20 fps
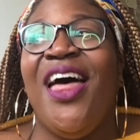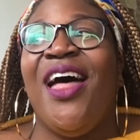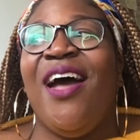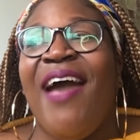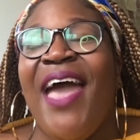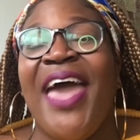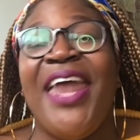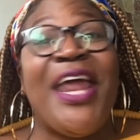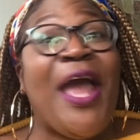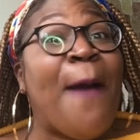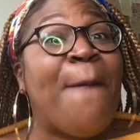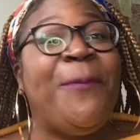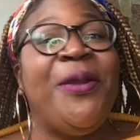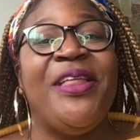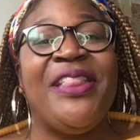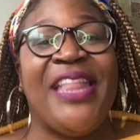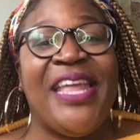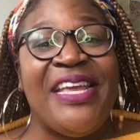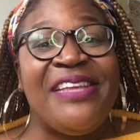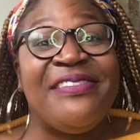I had a couple
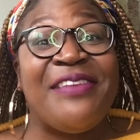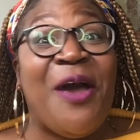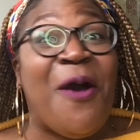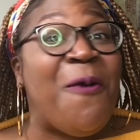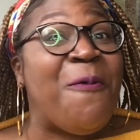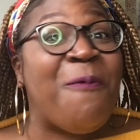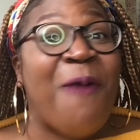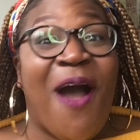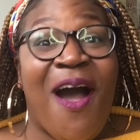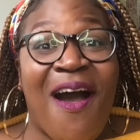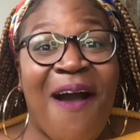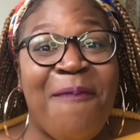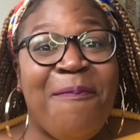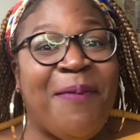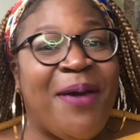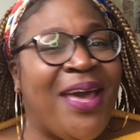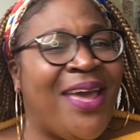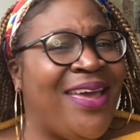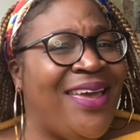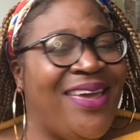of things go wrong,
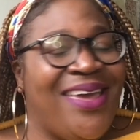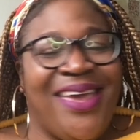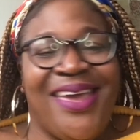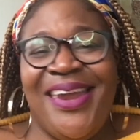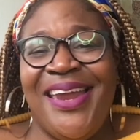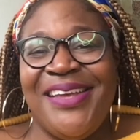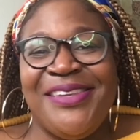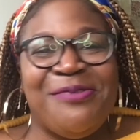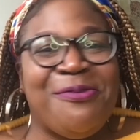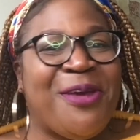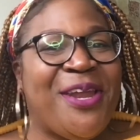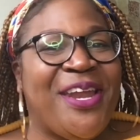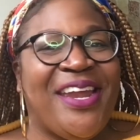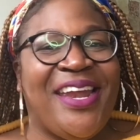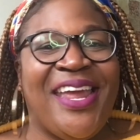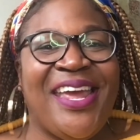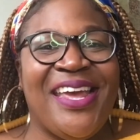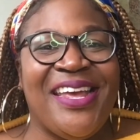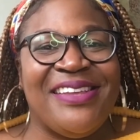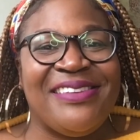but it is what it
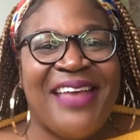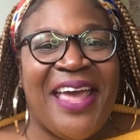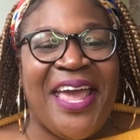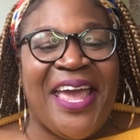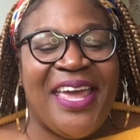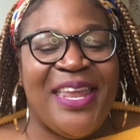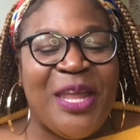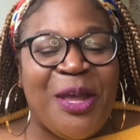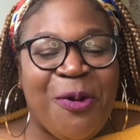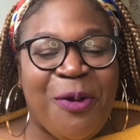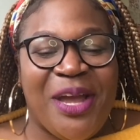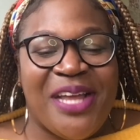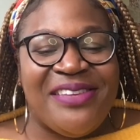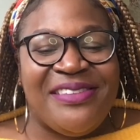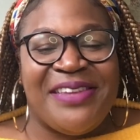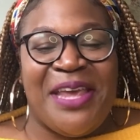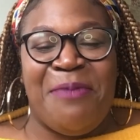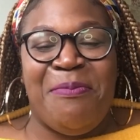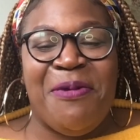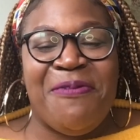is. Like in the grand
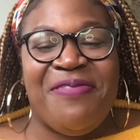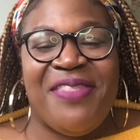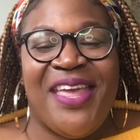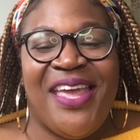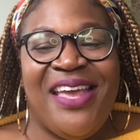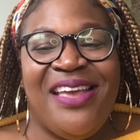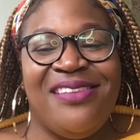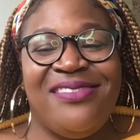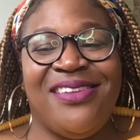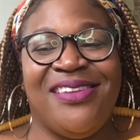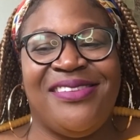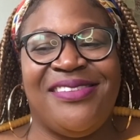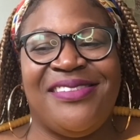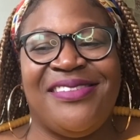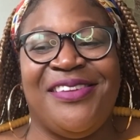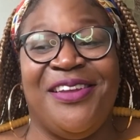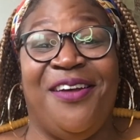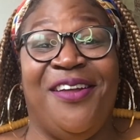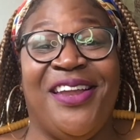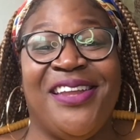scheme of things, it's
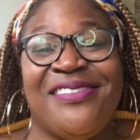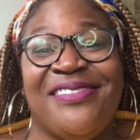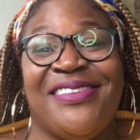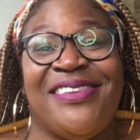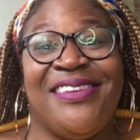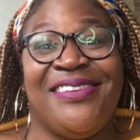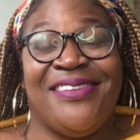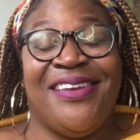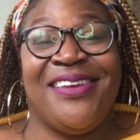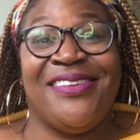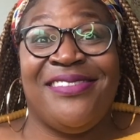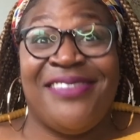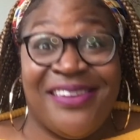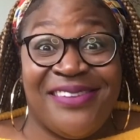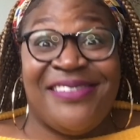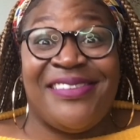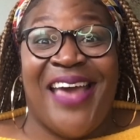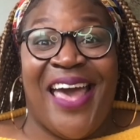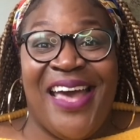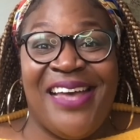still a su
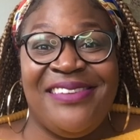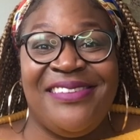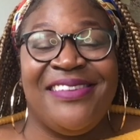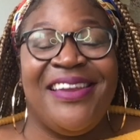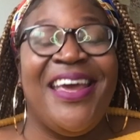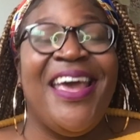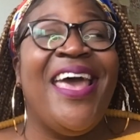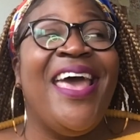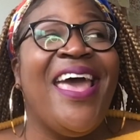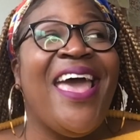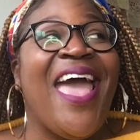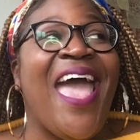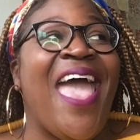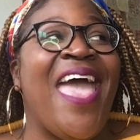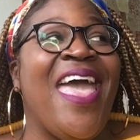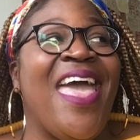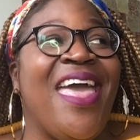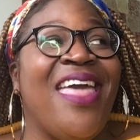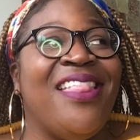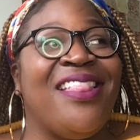success
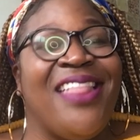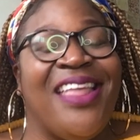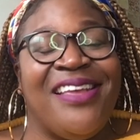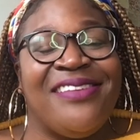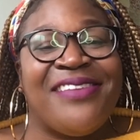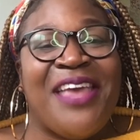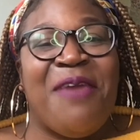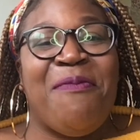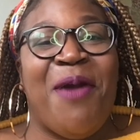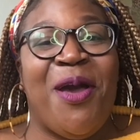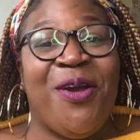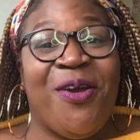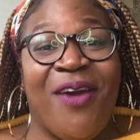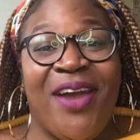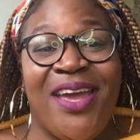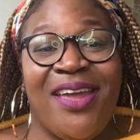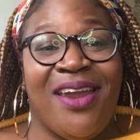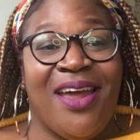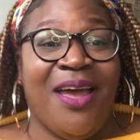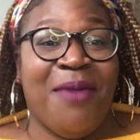and things came out
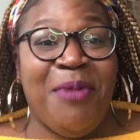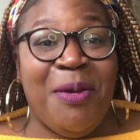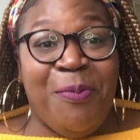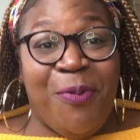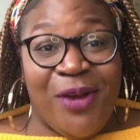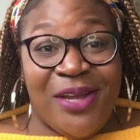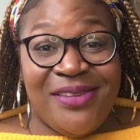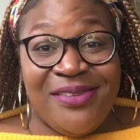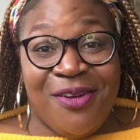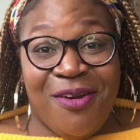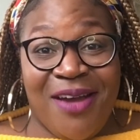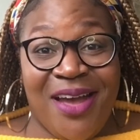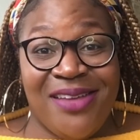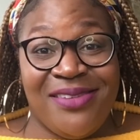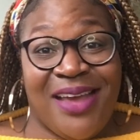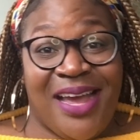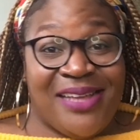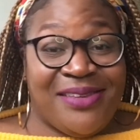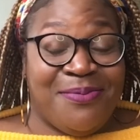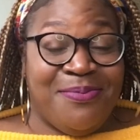great. I got my points
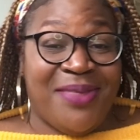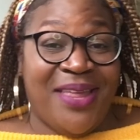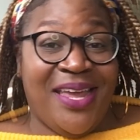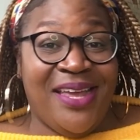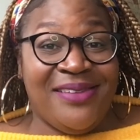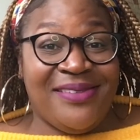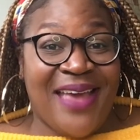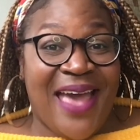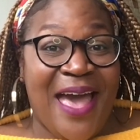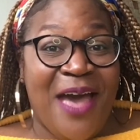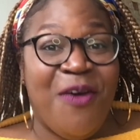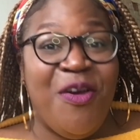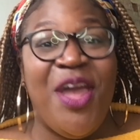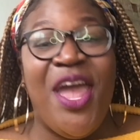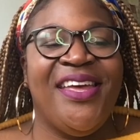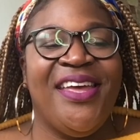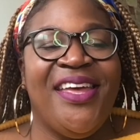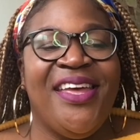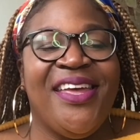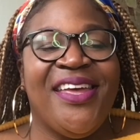crossed, I got some things out.
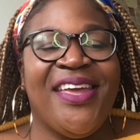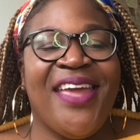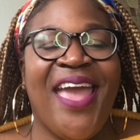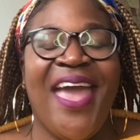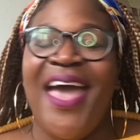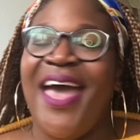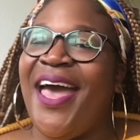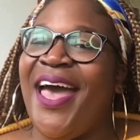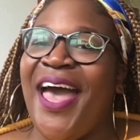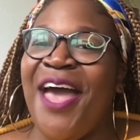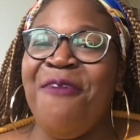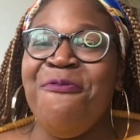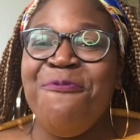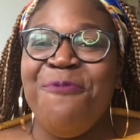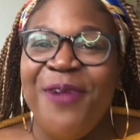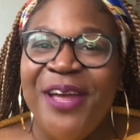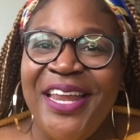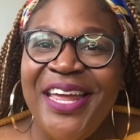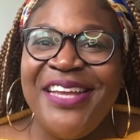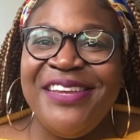Yeah, I
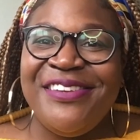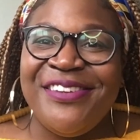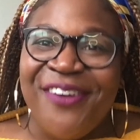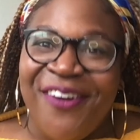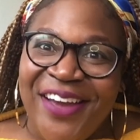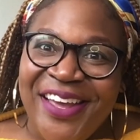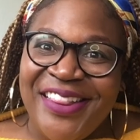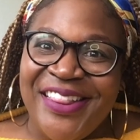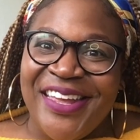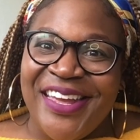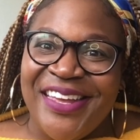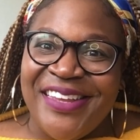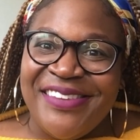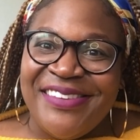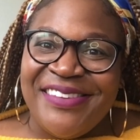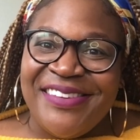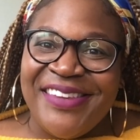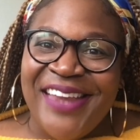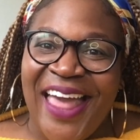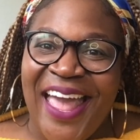really enjoyed this.
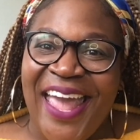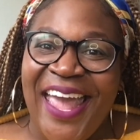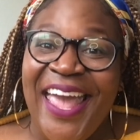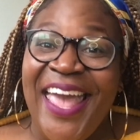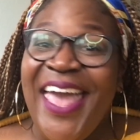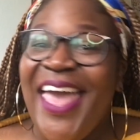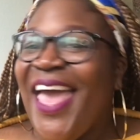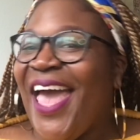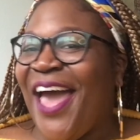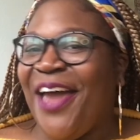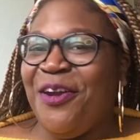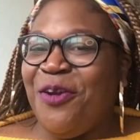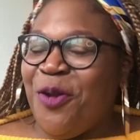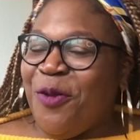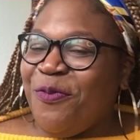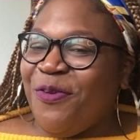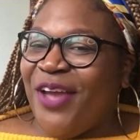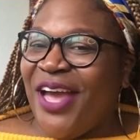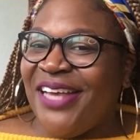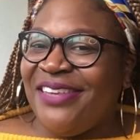Like, I don't know
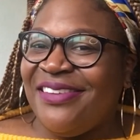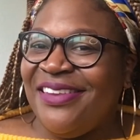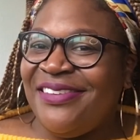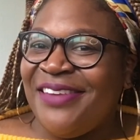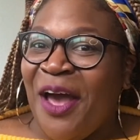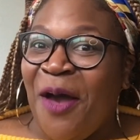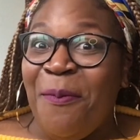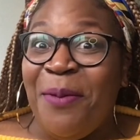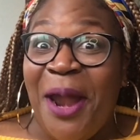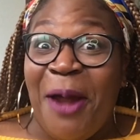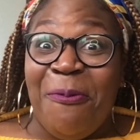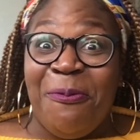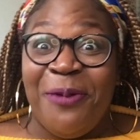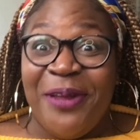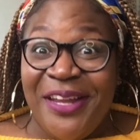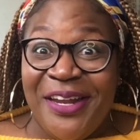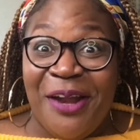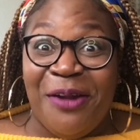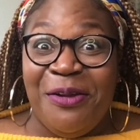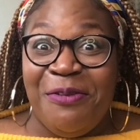if you guys can tell, but I
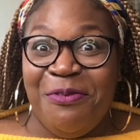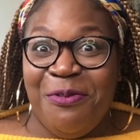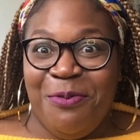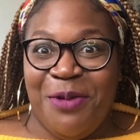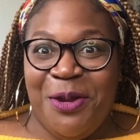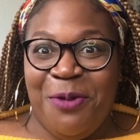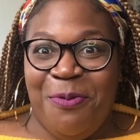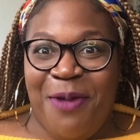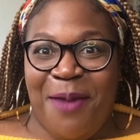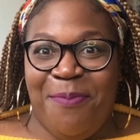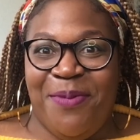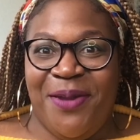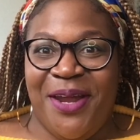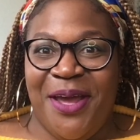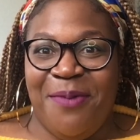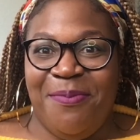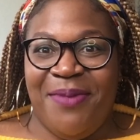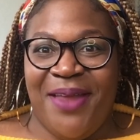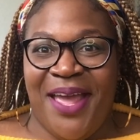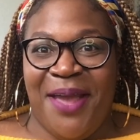really don't even want to wrap it
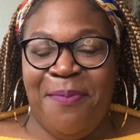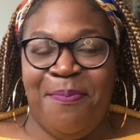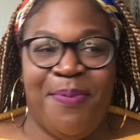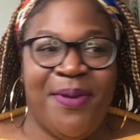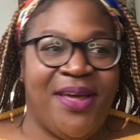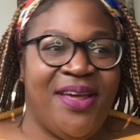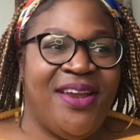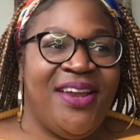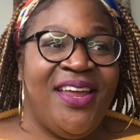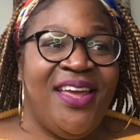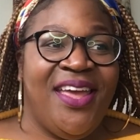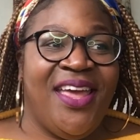up. Like, but